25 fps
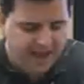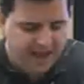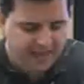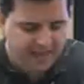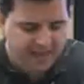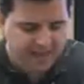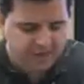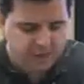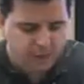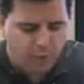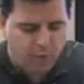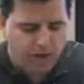
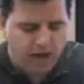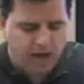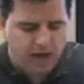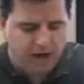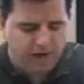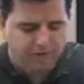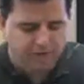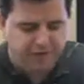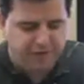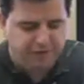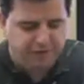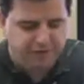And that's way
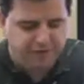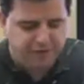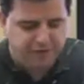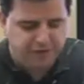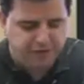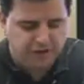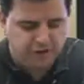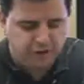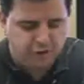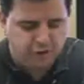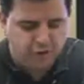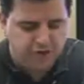off their
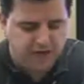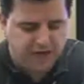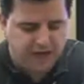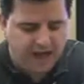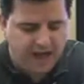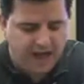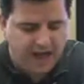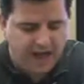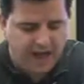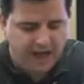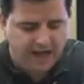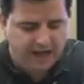52 week
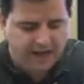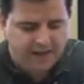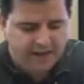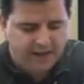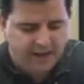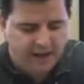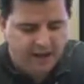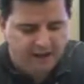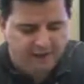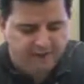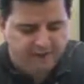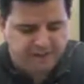high
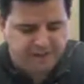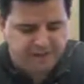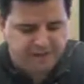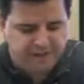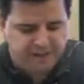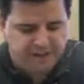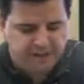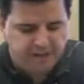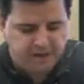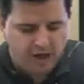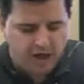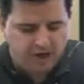of
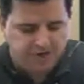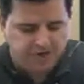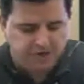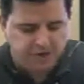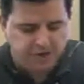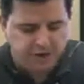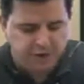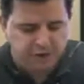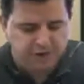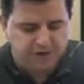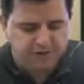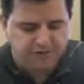
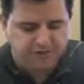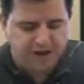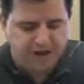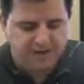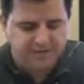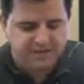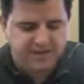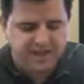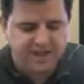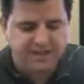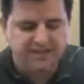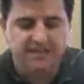
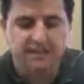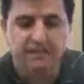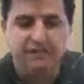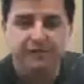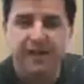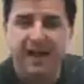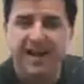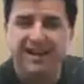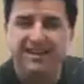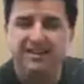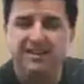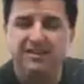$15.35. In
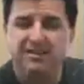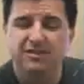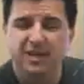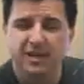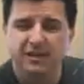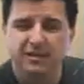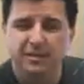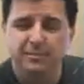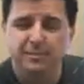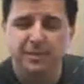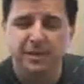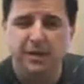fact, it's
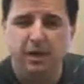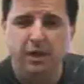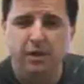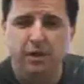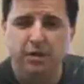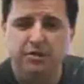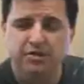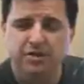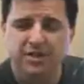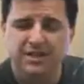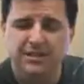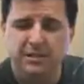just
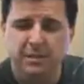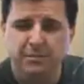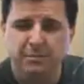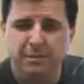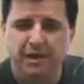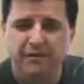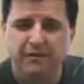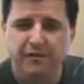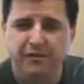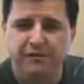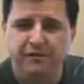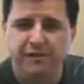below, just
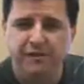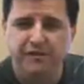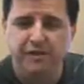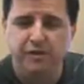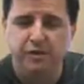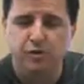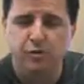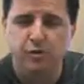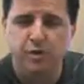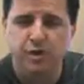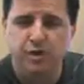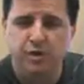above their
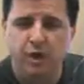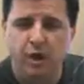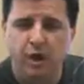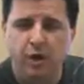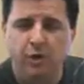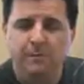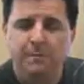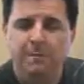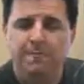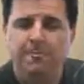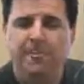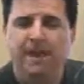52 week
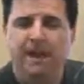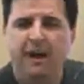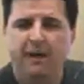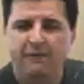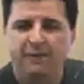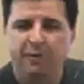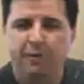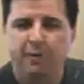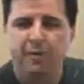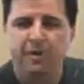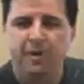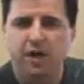low
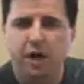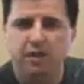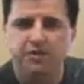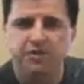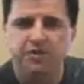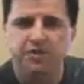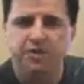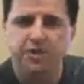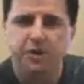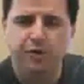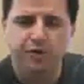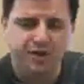of
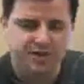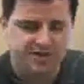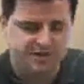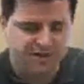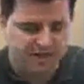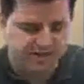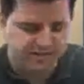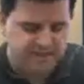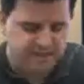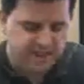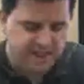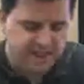
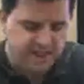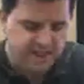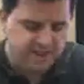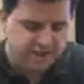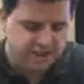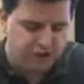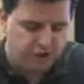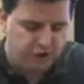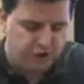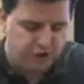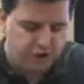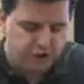$3.30.
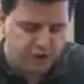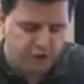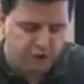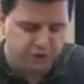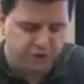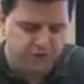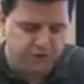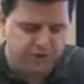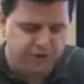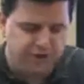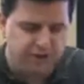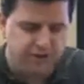So do your
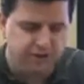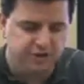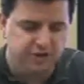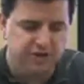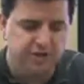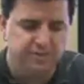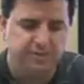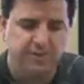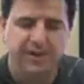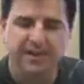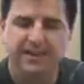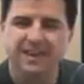own due
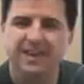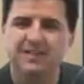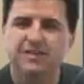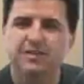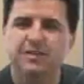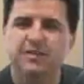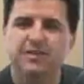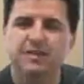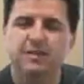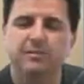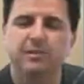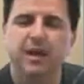diligence, but unless
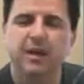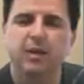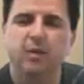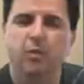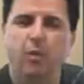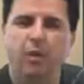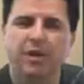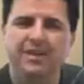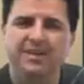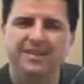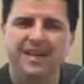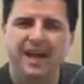there's some kind of
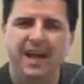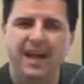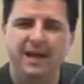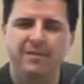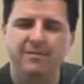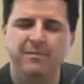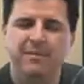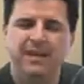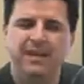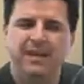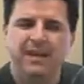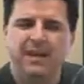one
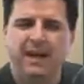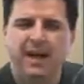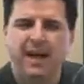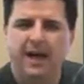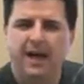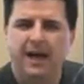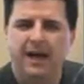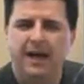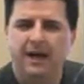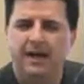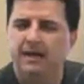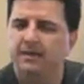time,
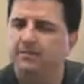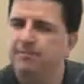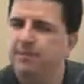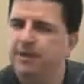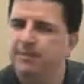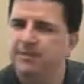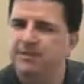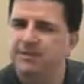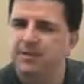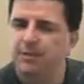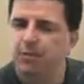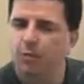uh,
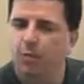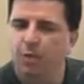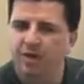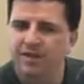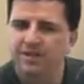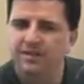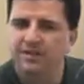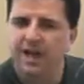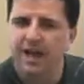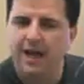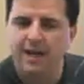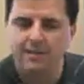maybe some
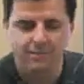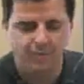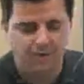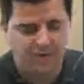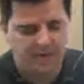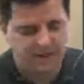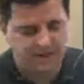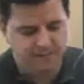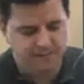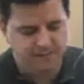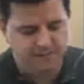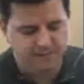one time
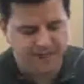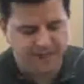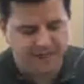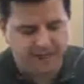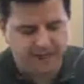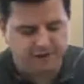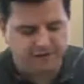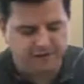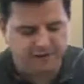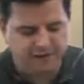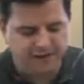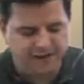uh,
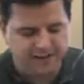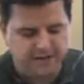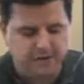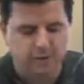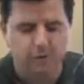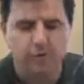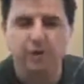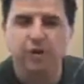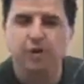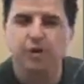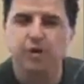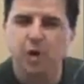negative events
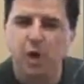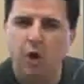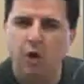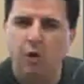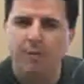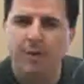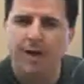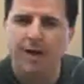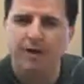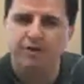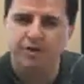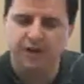that we don't know
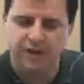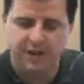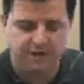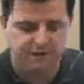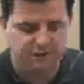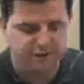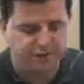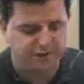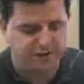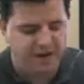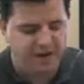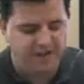about, and you're going
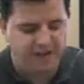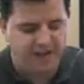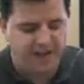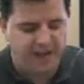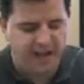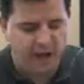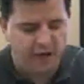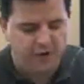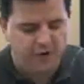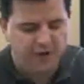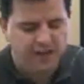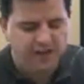to have to find that
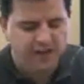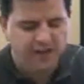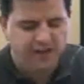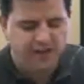out,